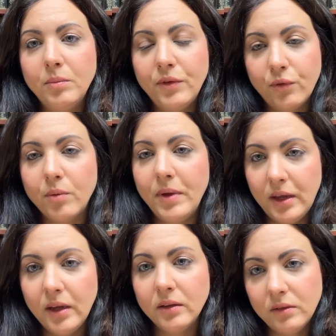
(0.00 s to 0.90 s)
before
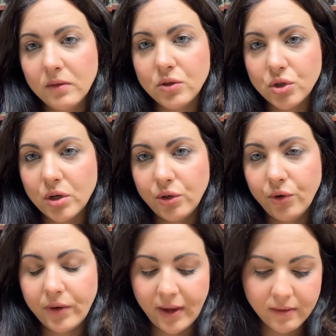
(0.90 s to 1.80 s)
making a decision on
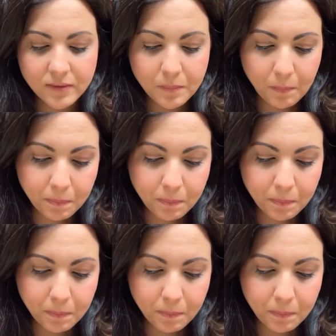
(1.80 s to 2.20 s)
your case.